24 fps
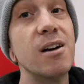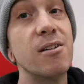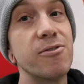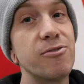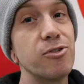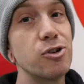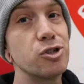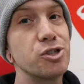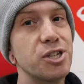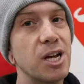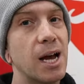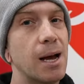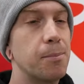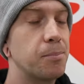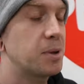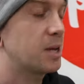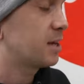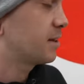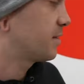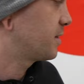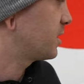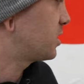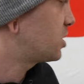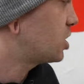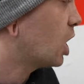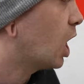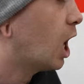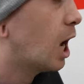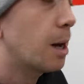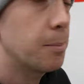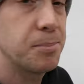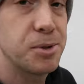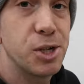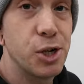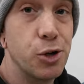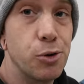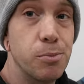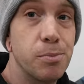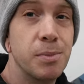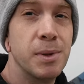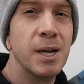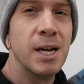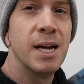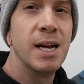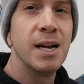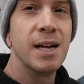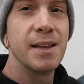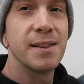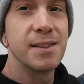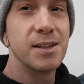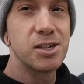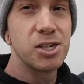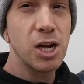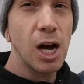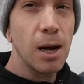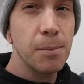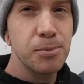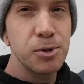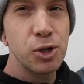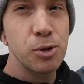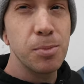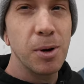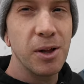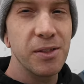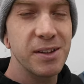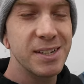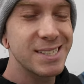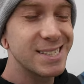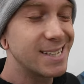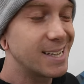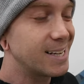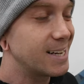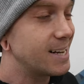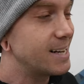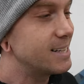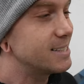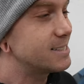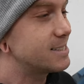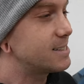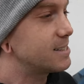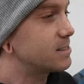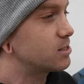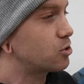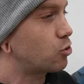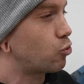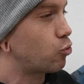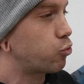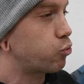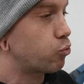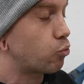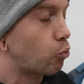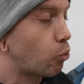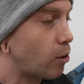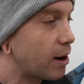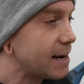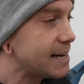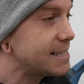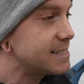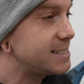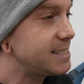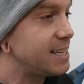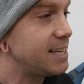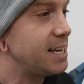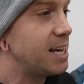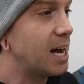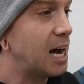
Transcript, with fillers: First up, the top tube. The top tube on this thing is this crazy